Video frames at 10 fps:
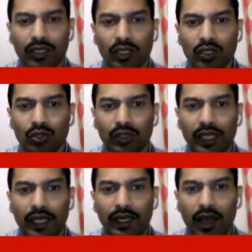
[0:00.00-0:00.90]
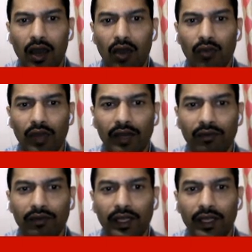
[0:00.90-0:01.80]
So then how can
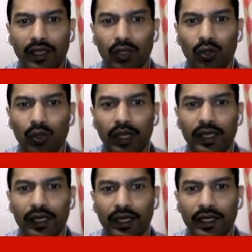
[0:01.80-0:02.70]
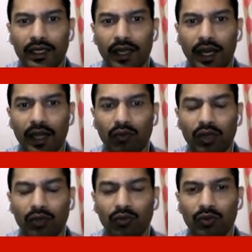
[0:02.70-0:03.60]
we locate it and
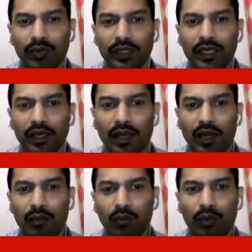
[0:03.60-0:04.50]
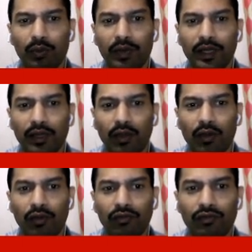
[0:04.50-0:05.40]
what would be the probability
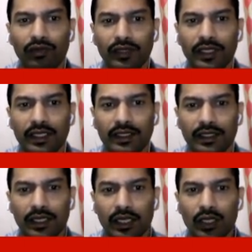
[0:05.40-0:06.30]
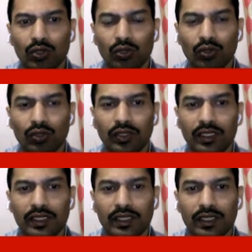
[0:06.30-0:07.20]
of this? So
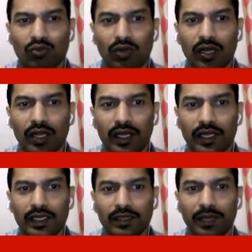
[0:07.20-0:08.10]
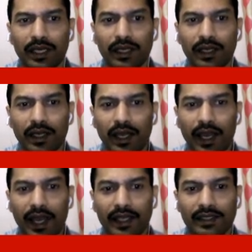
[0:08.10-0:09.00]
this is what is being
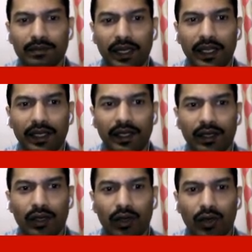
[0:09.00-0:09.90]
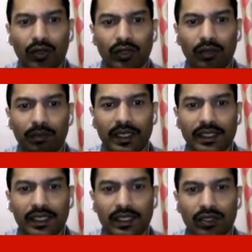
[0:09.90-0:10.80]
explained on the
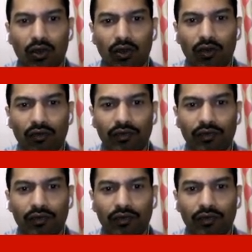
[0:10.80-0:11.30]
basis of